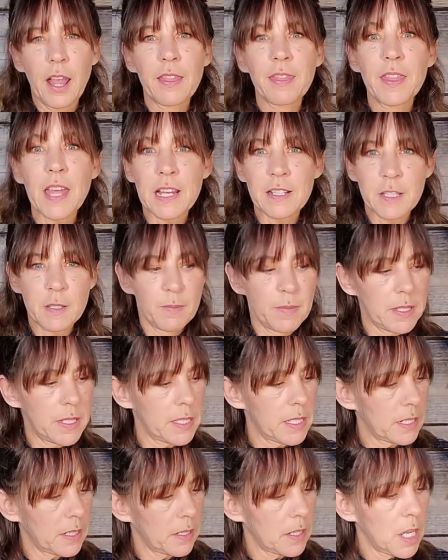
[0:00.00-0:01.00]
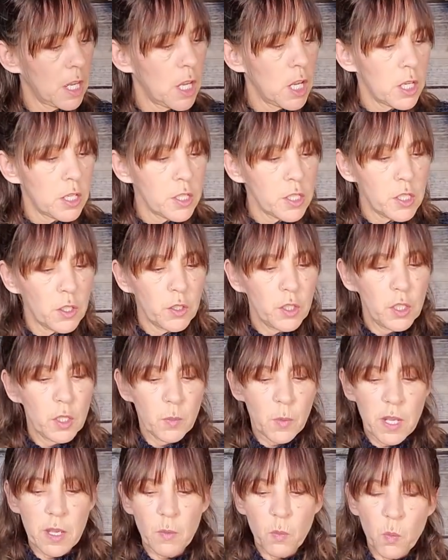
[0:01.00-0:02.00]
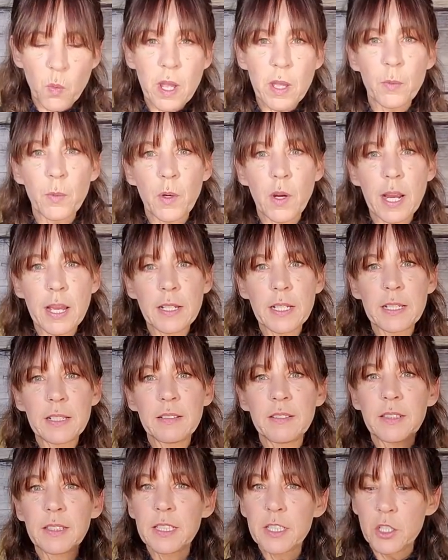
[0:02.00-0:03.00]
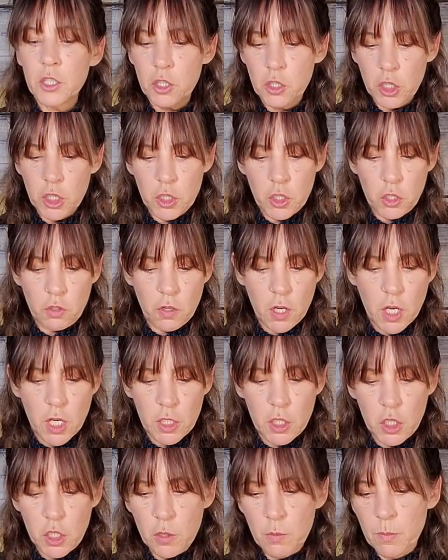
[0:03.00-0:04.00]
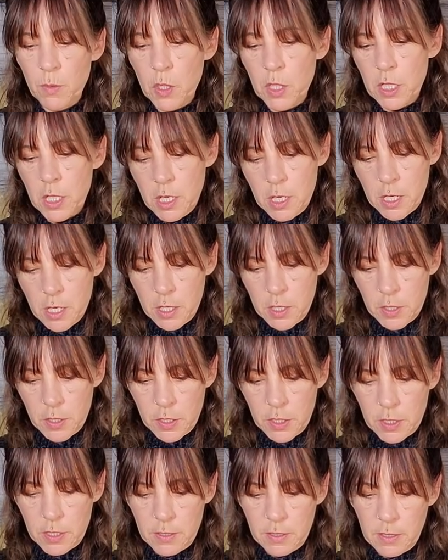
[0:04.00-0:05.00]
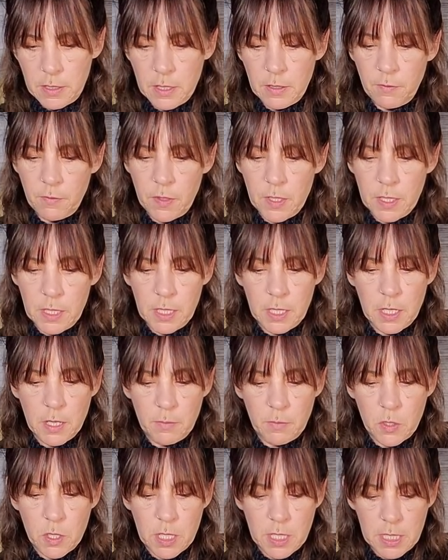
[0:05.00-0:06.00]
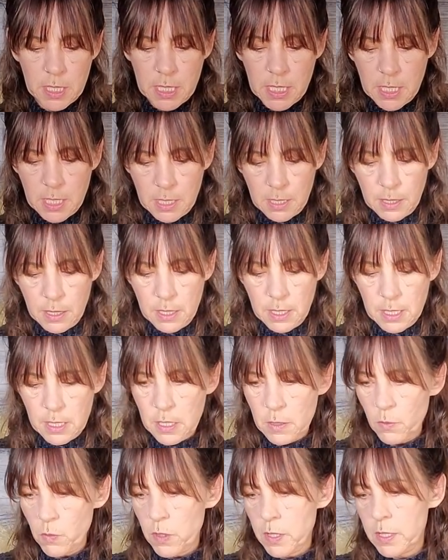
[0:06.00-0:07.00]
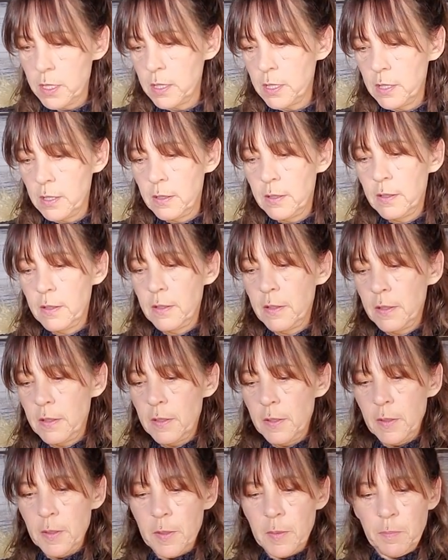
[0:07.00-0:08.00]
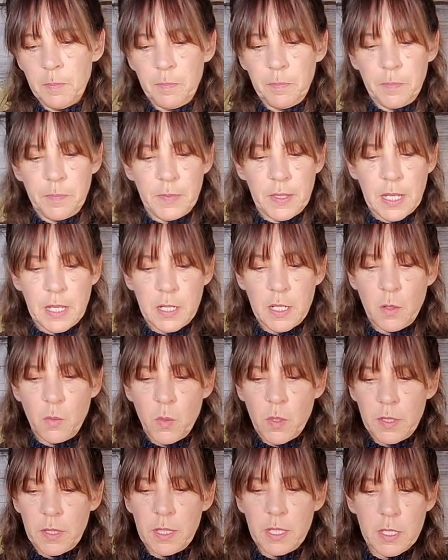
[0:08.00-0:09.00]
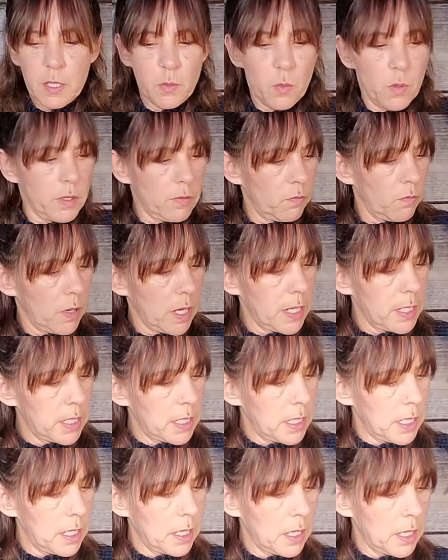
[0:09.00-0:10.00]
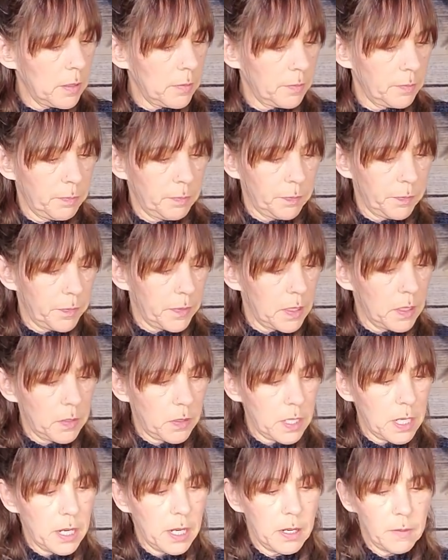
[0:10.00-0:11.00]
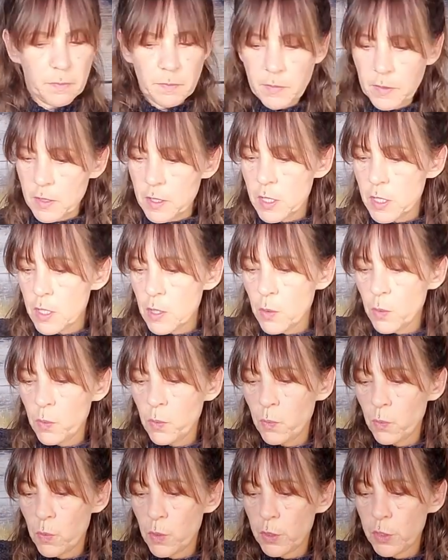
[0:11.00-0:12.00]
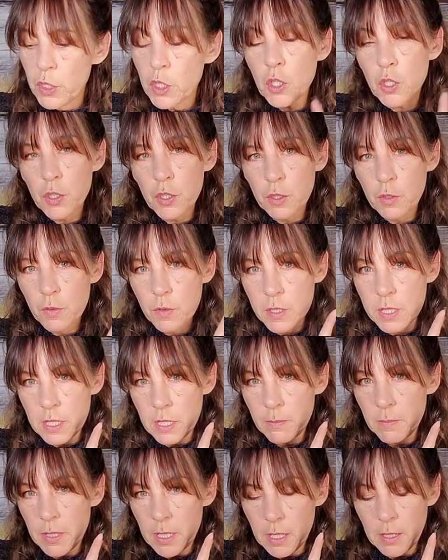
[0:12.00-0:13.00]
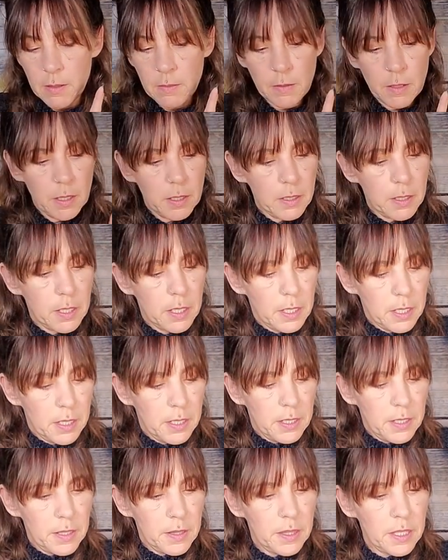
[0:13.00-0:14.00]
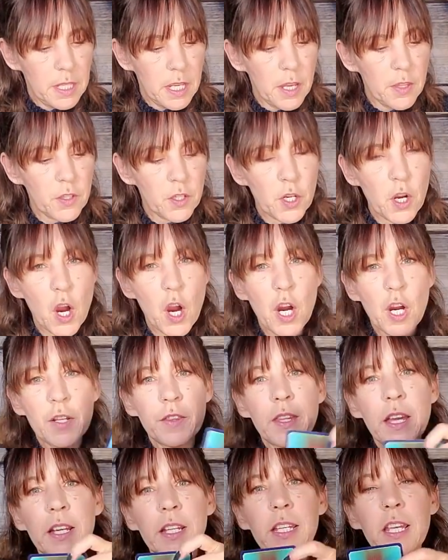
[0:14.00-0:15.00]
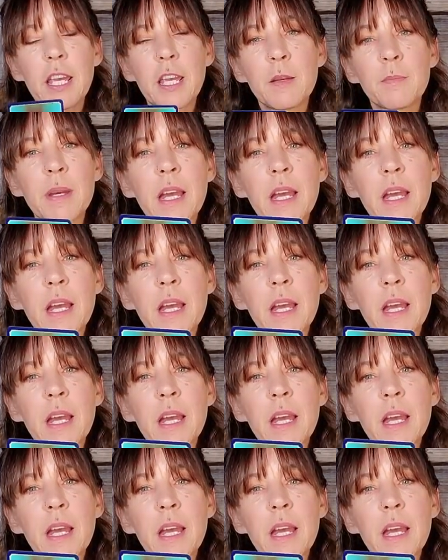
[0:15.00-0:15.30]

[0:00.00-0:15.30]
That's amazing. So you know what? While we're at it, let's just draw 2 more cards. I feel like I'm going to take this one, and I want this one right here. Okay, so we'll turn those in a minute. The other card that came